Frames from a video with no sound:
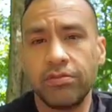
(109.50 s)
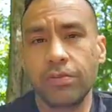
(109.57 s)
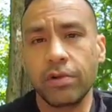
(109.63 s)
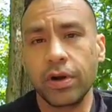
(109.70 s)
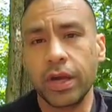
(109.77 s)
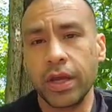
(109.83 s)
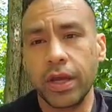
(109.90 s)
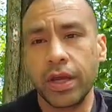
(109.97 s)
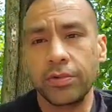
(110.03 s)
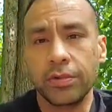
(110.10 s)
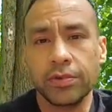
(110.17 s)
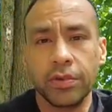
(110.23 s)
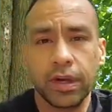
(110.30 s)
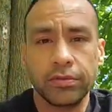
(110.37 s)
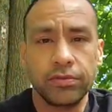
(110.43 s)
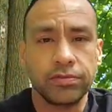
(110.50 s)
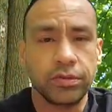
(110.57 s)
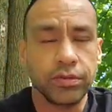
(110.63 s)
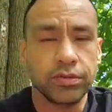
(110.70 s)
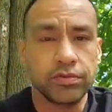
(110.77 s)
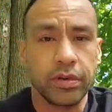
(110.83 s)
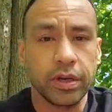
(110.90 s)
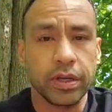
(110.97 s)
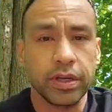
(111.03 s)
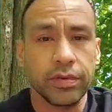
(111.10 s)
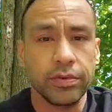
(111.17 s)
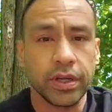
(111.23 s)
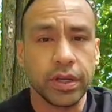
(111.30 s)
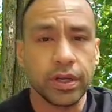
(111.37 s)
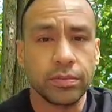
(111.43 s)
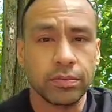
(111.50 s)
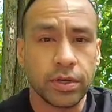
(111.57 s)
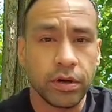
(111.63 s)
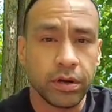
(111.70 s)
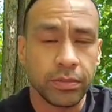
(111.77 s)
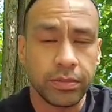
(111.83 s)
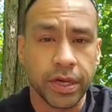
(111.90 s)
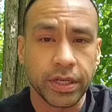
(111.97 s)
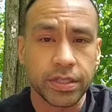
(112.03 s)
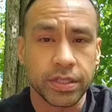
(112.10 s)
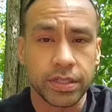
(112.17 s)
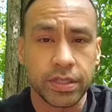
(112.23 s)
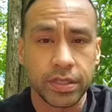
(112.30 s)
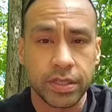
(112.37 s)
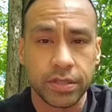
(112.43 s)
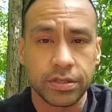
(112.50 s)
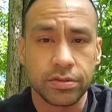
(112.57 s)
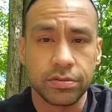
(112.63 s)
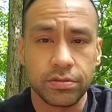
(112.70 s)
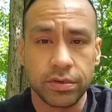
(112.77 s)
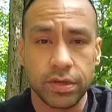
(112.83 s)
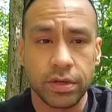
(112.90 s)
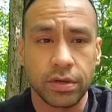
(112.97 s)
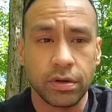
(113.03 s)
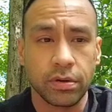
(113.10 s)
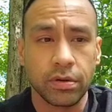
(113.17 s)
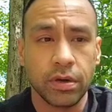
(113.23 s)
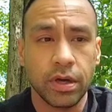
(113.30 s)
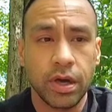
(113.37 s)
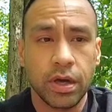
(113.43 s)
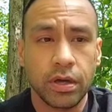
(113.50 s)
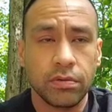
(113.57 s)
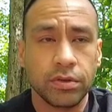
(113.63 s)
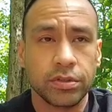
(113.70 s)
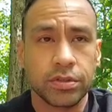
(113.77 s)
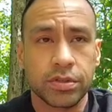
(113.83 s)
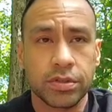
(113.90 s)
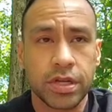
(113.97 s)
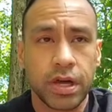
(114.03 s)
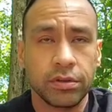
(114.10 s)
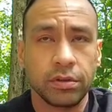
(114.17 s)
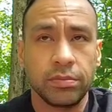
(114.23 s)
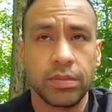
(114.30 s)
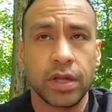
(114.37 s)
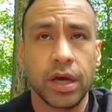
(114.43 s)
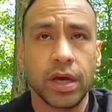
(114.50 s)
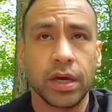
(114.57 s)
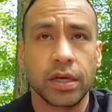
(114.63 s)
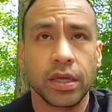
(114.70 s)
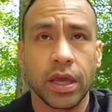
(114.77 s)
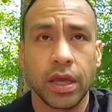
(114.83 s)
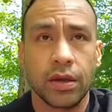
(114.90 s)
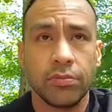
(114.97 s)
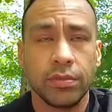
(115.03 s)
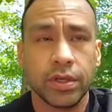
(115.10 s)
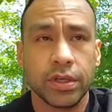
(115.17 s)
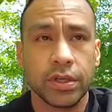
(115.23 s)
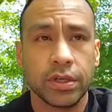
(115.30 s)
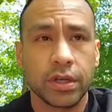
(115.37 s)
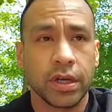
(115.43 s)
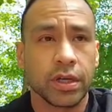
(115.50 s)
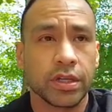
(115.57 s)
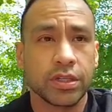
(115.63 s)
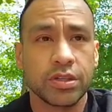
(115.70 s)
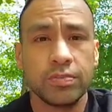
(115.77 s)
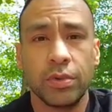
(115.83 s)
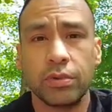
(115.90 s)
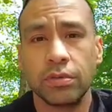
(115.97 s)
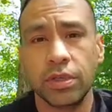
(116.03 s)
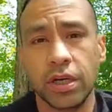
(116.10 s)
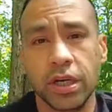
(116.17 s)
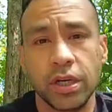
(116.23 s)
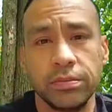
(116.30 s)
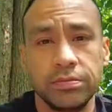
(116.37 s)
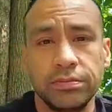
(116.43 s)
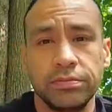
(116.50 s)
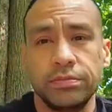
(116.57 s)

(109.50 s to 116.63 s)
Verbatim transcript: 4 a.m. or whatever, 4:20, we end up going back to his studio, which was down the block, and we I guess smoked up.